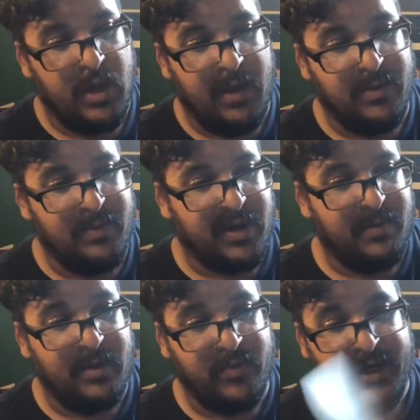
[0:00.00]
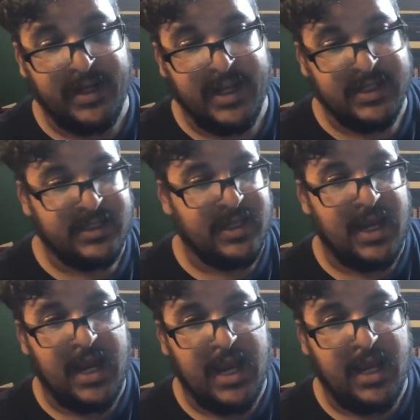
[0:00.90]
I would recommend reading this
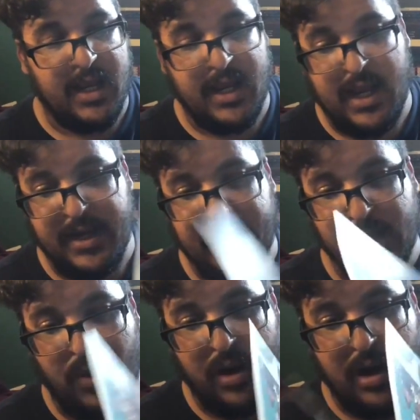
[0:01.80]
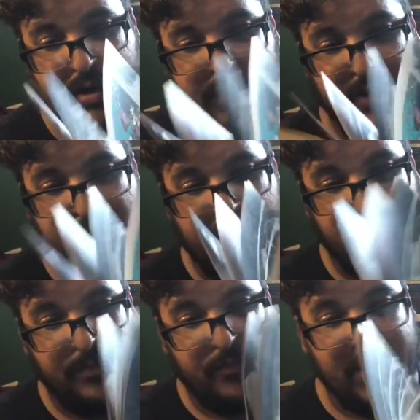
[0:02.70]
and then going on to the
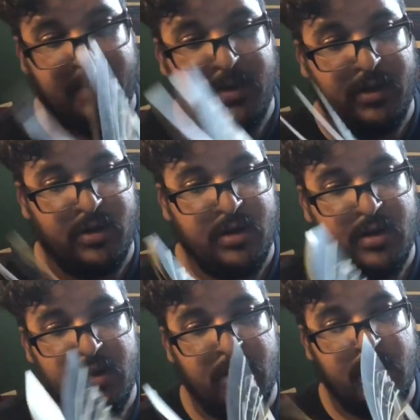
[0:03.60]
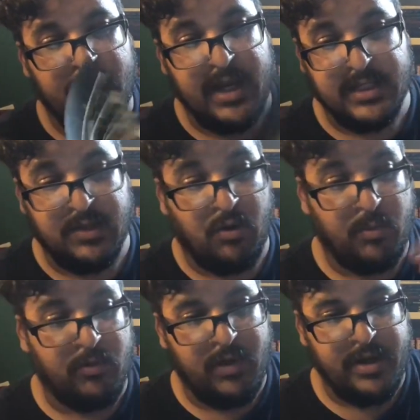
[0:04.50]
Frank Miller, his
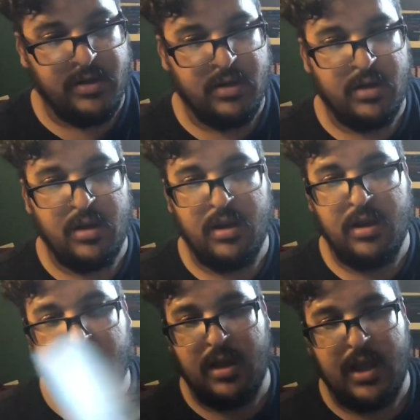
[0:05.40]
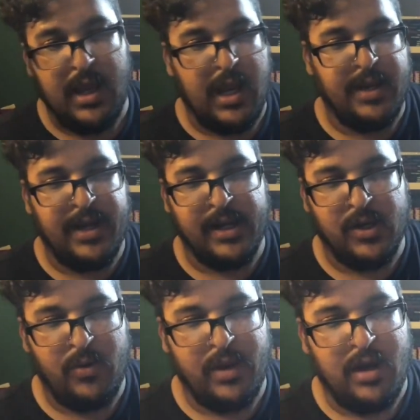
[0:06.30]
normal run, and then
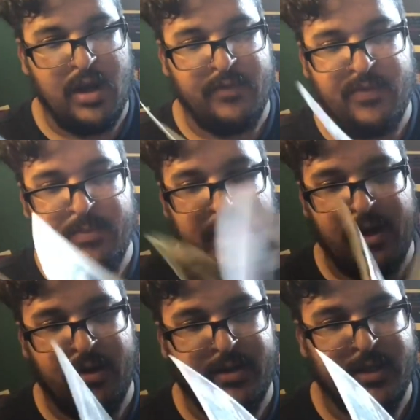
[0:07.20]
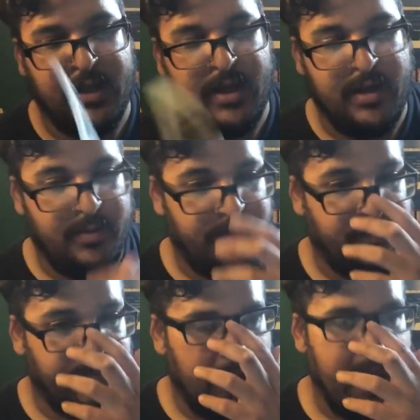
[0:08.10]
going on from there to
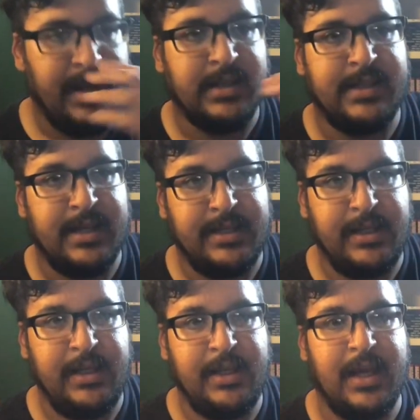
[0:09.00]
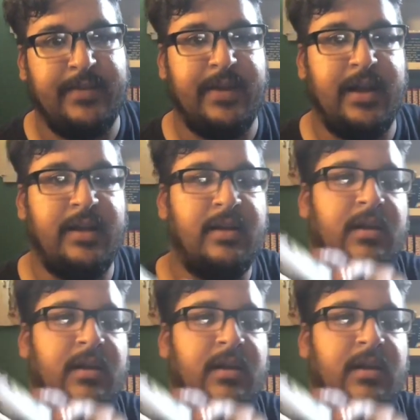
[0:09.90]
Anna Senti and then